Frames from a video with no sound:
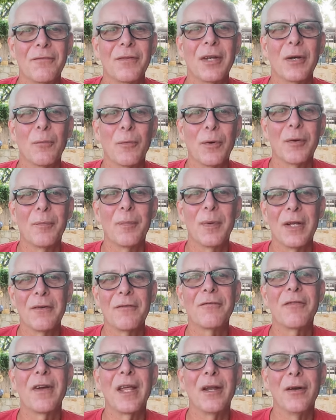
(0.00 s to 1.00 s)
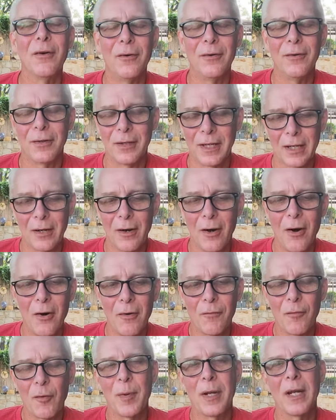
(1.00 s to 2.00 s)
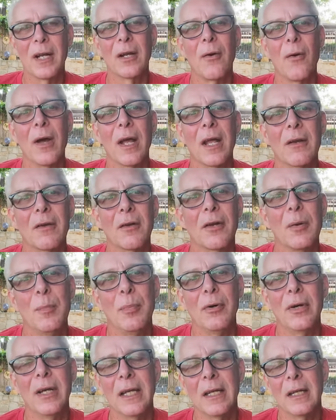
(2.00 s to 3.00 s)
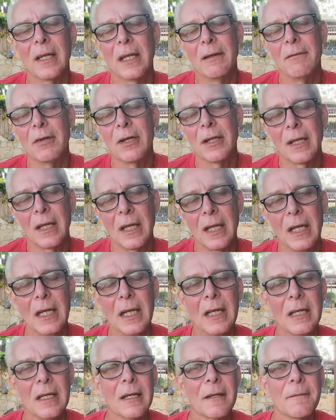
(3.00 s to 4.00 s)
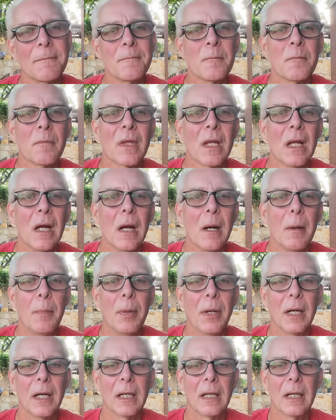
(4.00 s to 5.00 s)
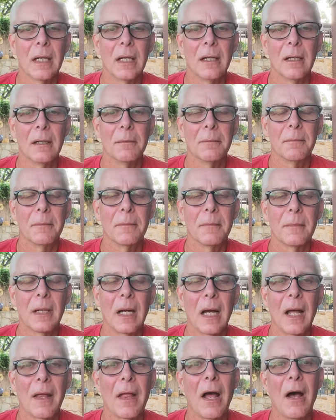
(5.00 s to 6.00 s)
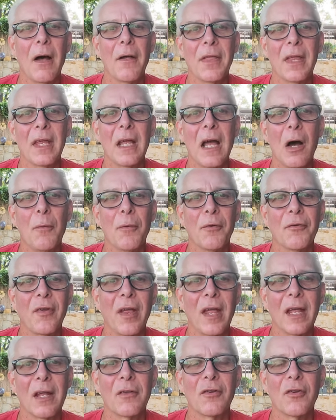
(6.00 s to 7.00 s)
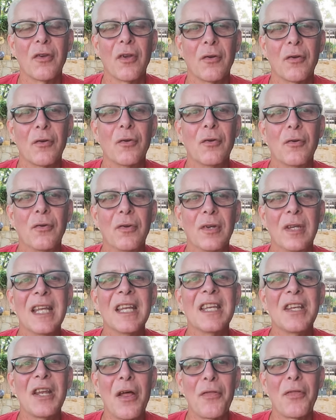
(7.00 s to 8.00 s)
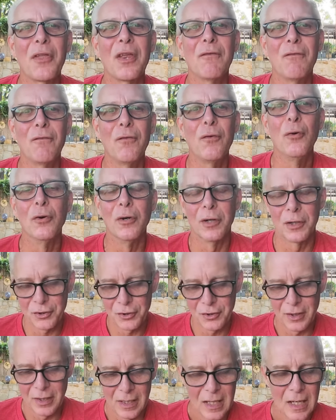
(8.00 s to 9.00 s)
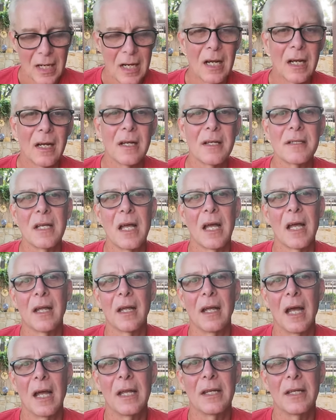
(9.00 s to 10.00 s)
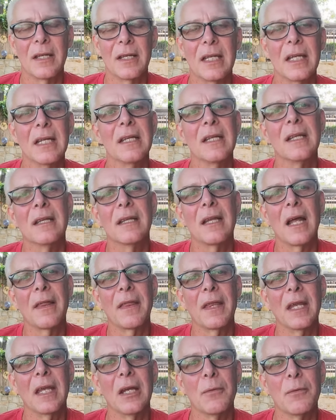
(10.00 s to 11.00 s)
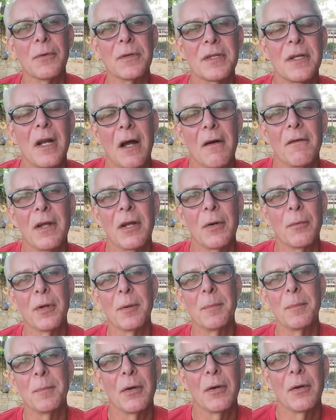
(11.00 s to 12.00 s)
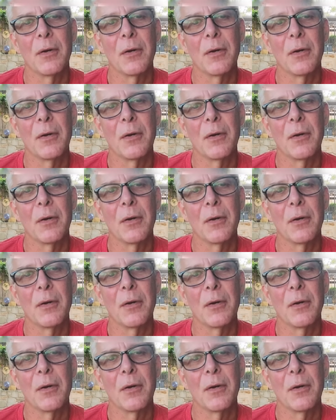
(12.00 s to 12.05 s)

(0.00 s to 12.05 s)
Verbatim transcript: it would have been fatal at all for me to go ahead and complete it, even in the heat. But uh, I, I think I will say it did nothing foolish because I, I did I think it was not it would might